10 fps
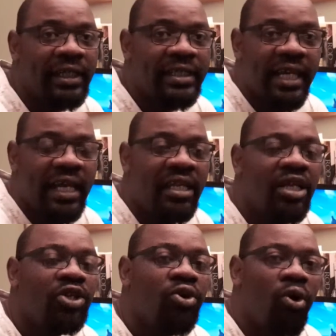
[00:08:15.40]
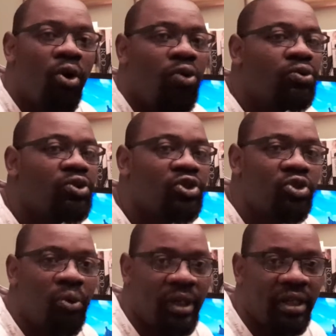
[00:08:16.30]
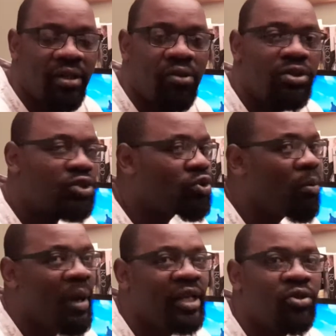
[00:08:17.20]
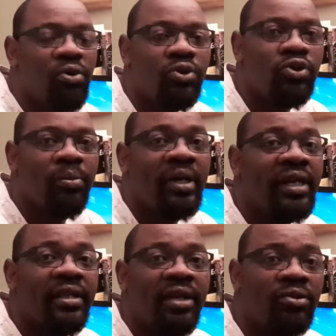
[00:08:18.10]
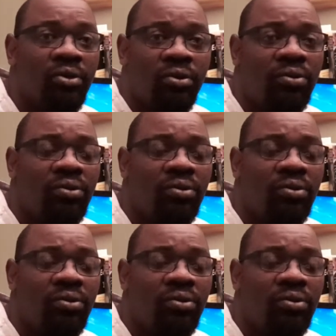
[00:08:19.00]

tell your own story because nobody knows you better than you.